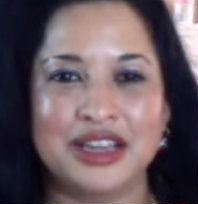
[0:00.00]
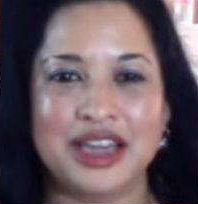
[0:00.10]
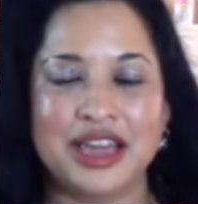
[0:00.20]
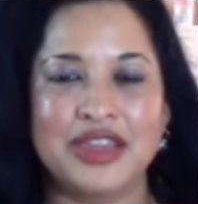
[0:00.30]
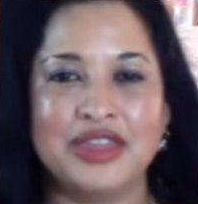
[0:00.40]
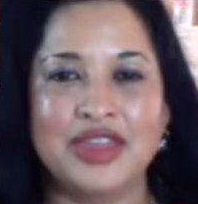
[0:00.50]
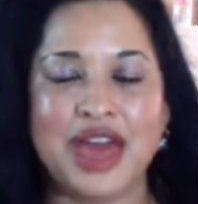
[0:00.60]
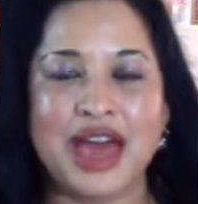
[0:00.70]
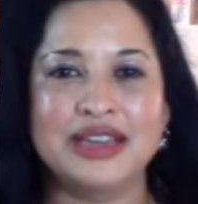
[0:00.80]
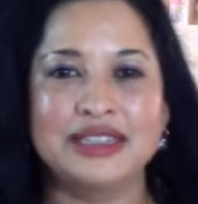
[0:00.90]
And
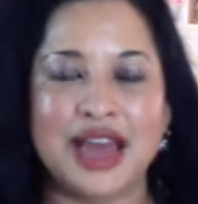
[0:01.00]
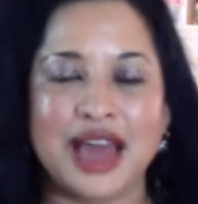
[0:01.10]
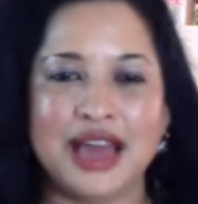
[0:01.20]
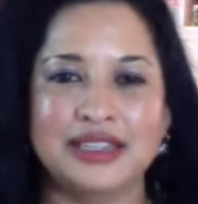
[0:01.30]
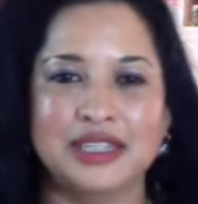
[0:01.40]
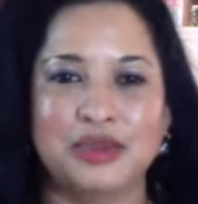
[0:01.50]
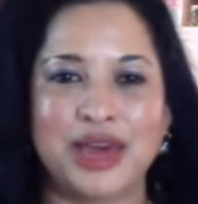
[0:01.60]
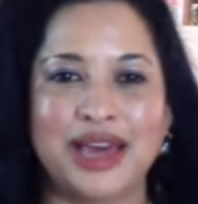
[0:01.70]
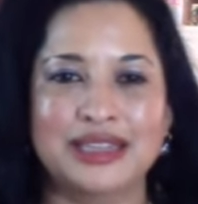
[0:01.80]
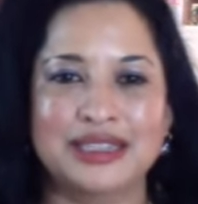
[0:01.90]
that is an
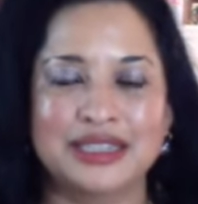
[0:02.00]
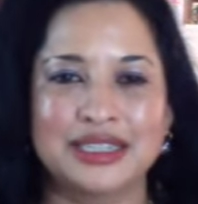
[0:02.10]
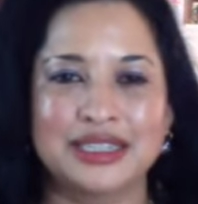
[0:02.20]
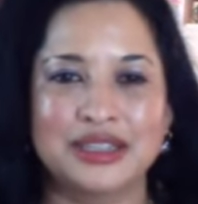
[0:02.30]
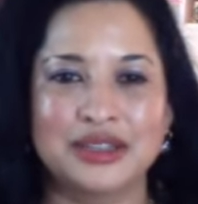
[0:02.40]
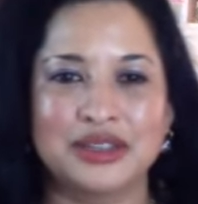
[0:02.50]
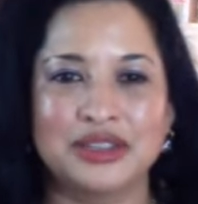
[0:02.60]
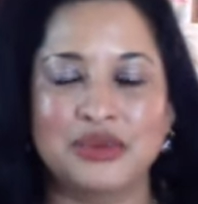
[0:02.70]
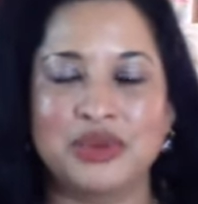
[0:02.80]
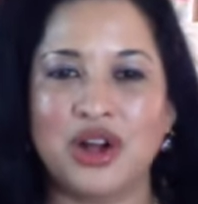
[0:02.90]
aspect
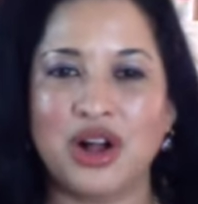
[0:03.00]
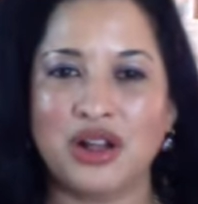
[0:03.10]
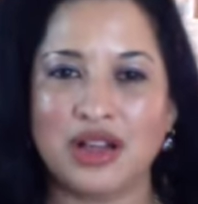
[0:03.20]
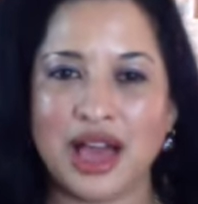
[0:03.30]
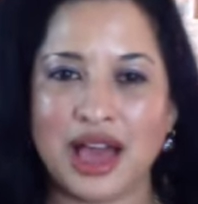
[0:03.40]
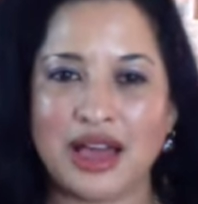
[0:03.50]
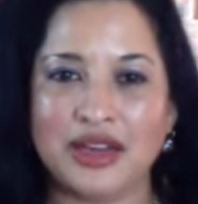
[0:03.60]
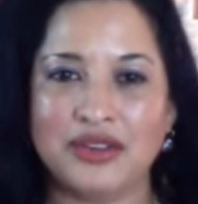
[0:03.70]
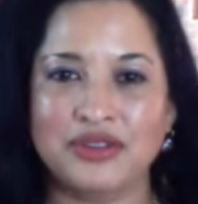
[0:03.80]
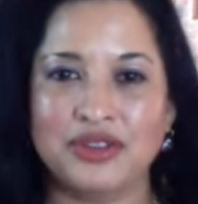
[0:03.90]
that we all
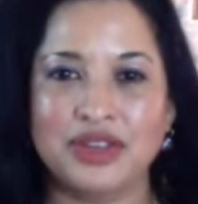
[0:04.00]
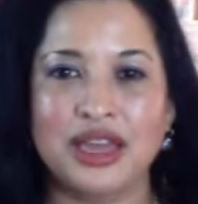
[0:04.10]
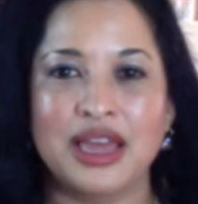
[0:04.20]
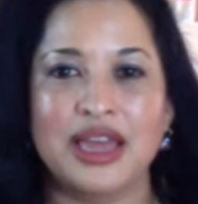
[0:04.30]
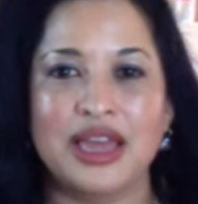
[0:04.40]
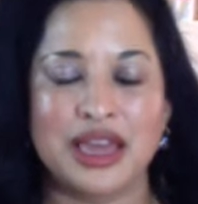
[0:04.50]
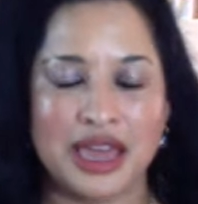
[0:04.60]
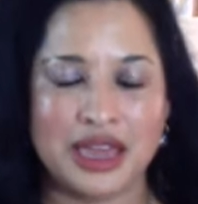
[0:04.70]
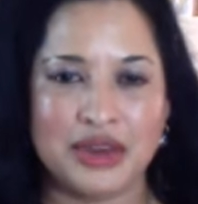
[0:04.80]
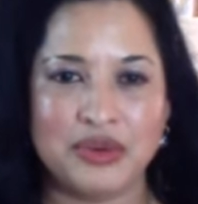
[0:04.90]
have.
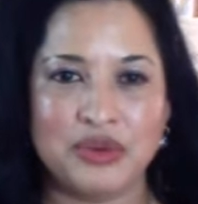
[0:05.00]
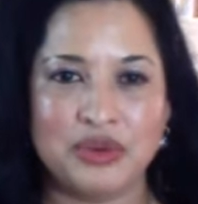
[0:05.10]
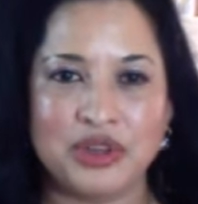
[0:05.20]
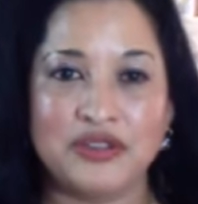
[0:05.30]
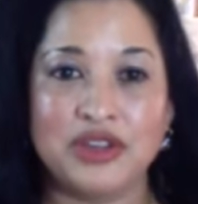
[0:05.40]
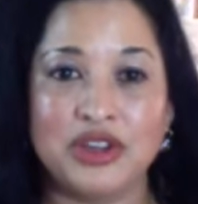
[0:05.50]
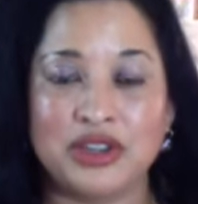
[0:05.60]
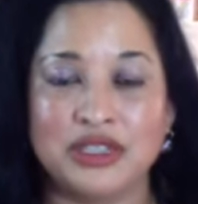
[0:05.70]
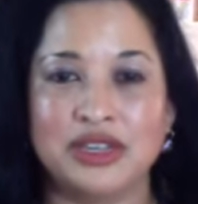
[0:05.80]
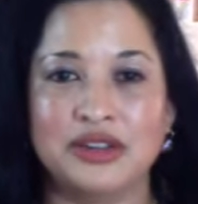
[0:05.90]
And when we're giving
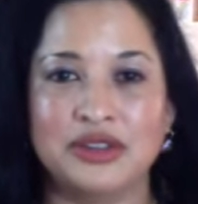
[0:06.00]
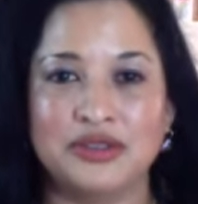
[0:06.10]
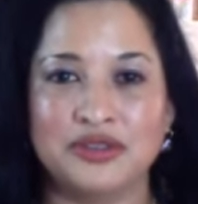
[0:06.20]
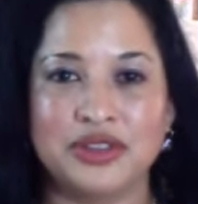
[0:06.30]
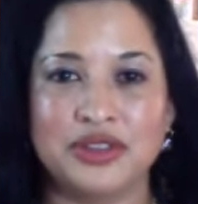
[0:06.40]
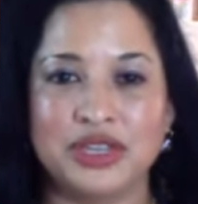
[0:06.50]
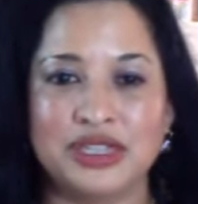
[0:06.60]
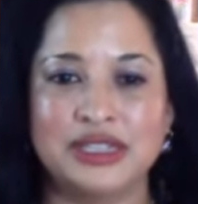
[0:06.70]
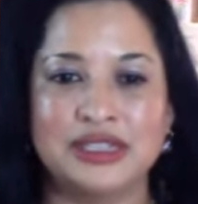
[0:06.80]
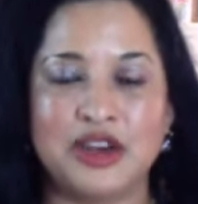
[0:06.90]
ourselves
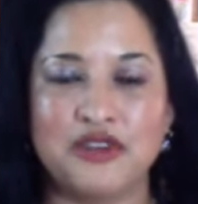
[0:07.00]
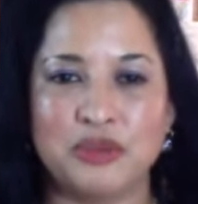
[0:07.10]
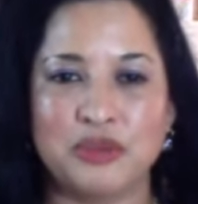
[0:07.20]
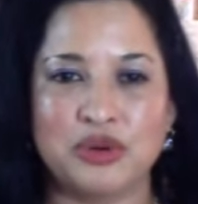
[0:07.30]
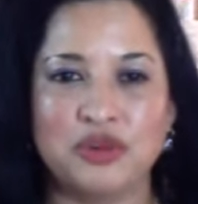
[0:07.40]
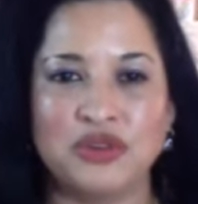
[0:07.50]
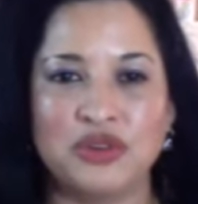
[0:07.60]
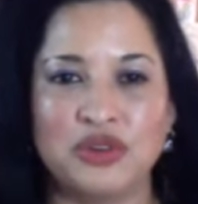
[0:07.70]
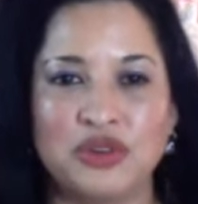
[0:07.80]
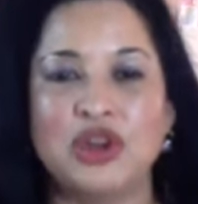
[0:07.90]
this
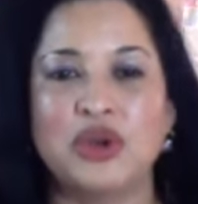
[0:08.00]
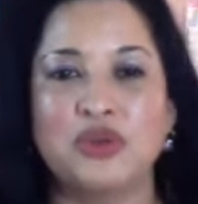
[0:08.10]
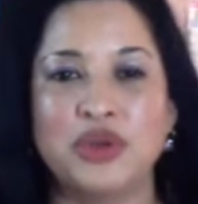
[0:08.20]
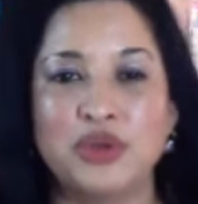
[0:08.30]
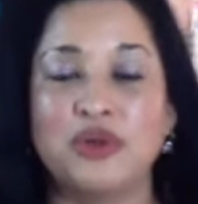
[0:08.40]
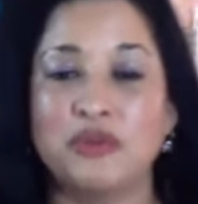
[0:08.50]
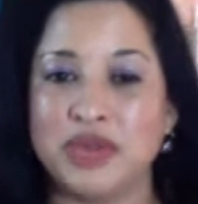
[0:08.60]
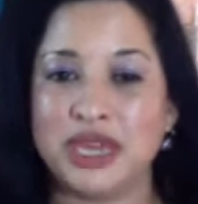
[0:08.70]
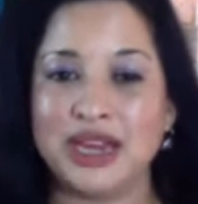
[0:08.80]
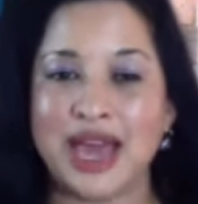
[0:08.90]
self-approval, we will
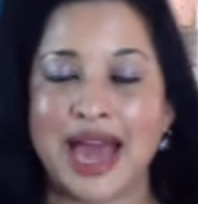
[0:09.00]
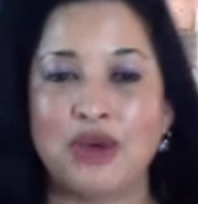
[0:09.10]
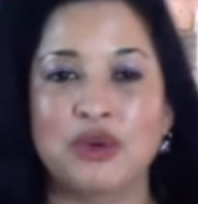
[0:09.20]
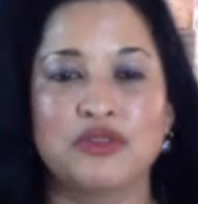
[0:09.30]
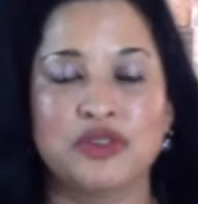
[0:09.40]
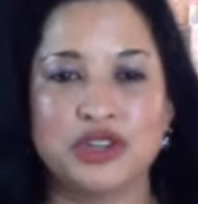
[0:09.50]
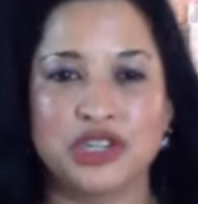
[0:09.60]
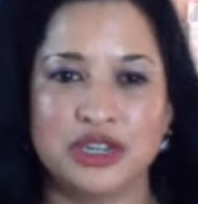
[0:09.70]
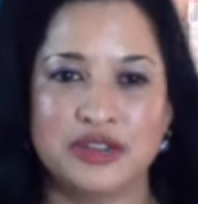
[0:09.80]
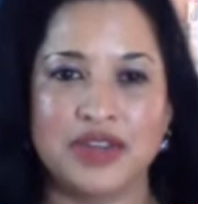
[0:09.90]
meet our
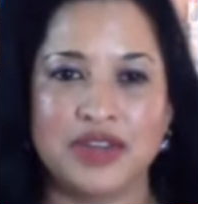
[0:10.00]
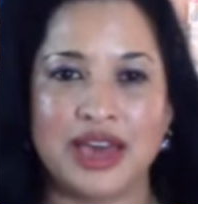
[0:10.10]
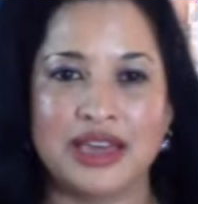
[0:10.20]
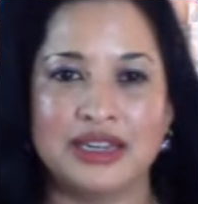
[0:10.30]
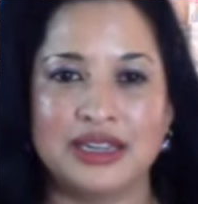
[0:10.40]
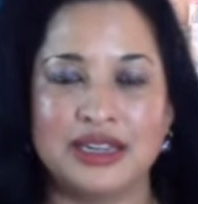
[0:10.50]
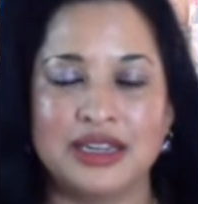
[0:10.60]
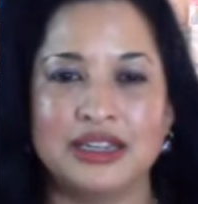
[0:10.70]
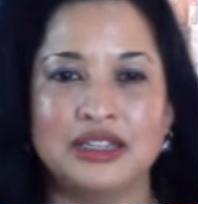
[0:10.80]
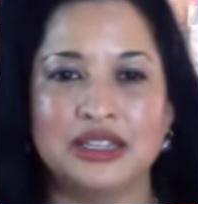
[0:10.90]
version of that. And
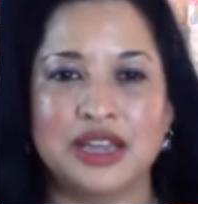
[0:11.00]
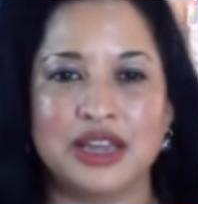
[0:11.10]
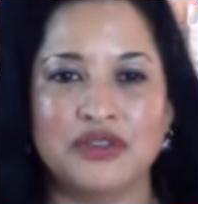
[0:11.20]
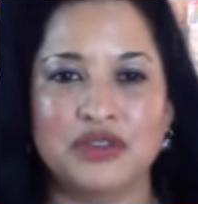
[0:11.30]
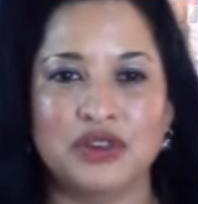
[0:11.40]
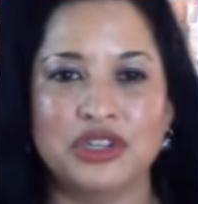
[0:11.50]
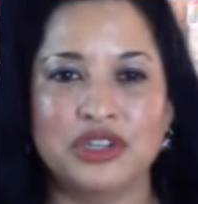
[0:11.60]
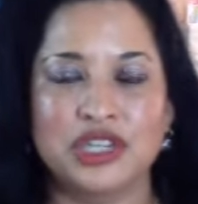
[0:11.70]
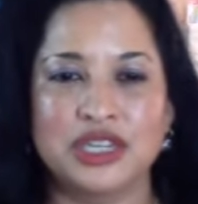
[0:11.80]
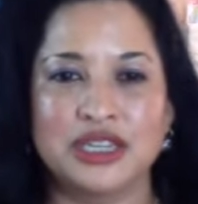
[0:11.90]
it is a
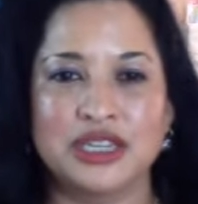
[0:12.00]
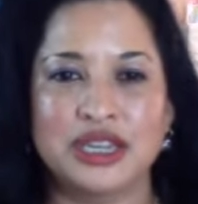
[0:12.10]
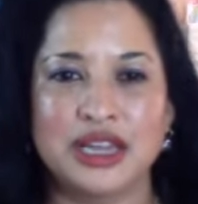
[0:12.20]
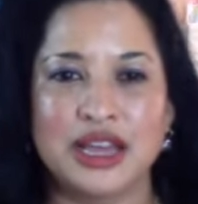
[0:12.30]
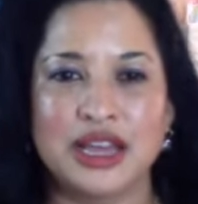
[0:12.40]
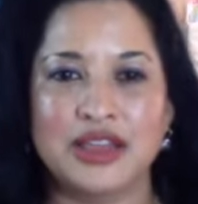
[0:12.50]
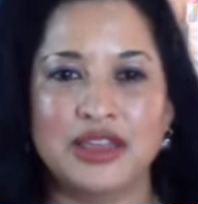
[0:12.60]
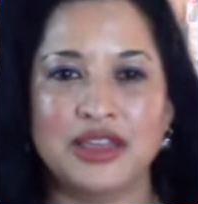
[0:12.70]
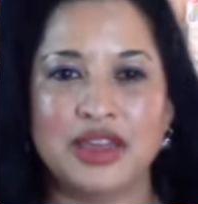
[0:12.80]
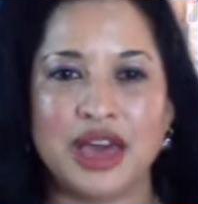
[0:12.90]
version
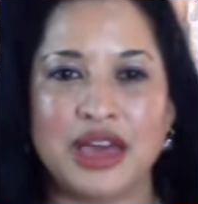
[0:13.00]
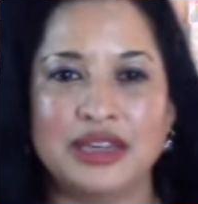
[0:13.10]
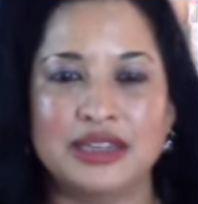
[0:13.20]
that